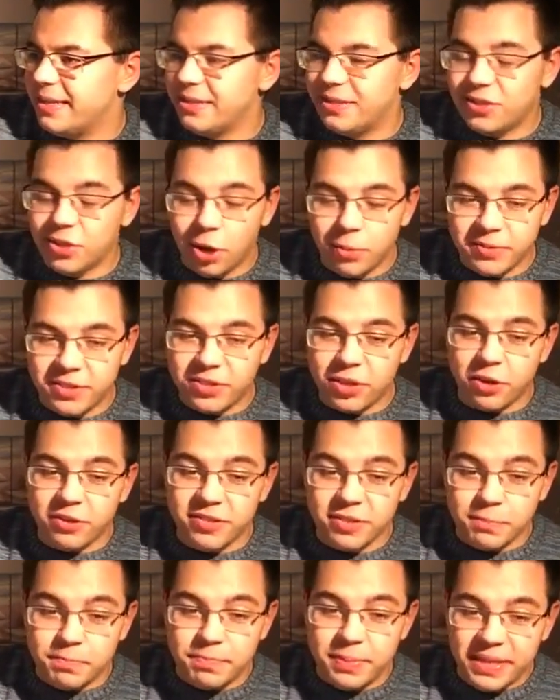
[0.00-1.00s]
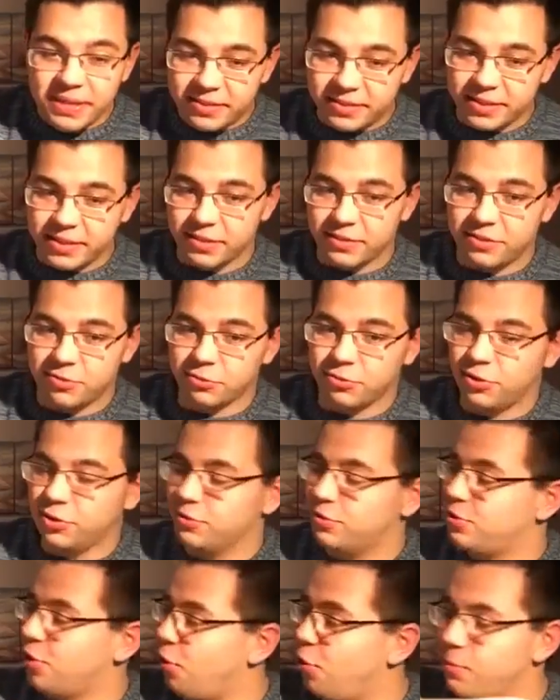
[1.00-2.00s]
Tom Starr is a beast in the studio.
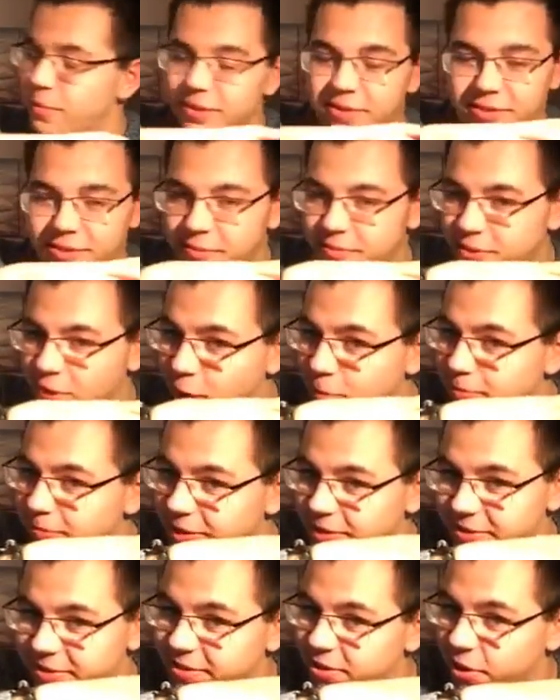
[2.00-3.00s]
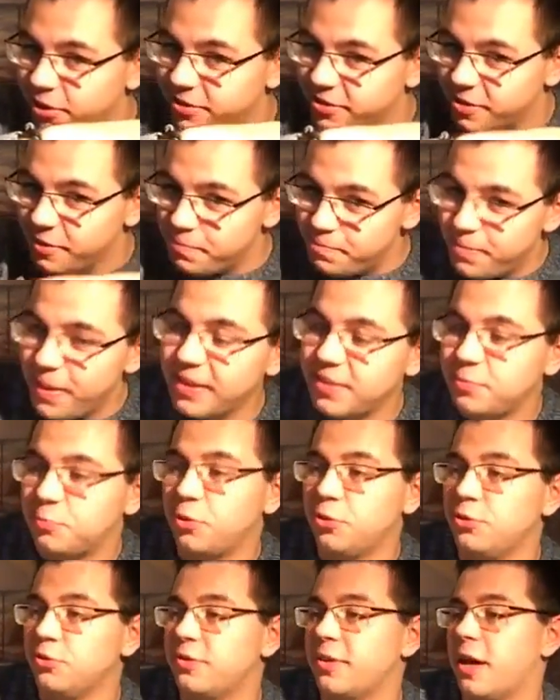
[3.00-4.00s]
Tom Starr is the best
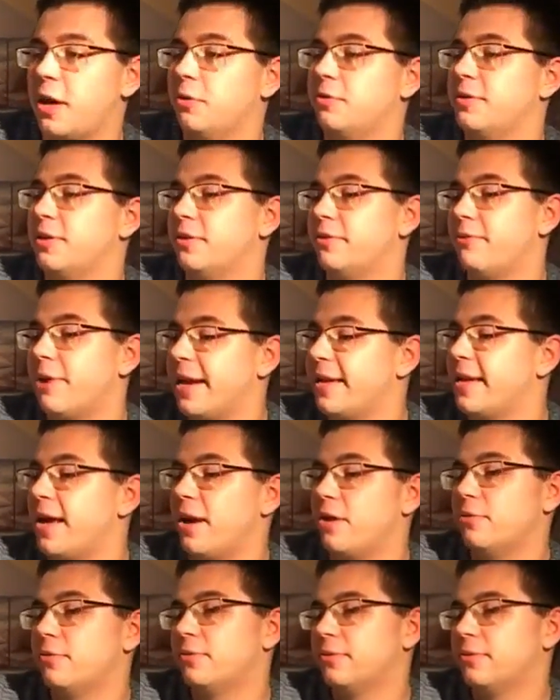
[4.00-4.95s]
producer out there right now.